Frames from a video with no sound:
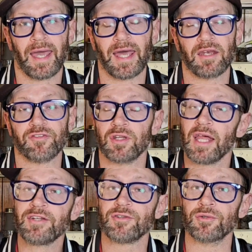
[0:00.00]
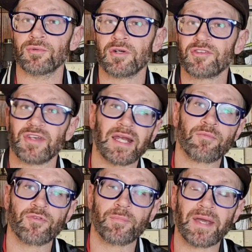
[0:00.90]
And if you'd like to, sign
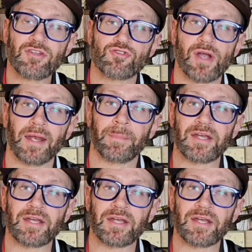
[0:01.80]
up for the Patreon,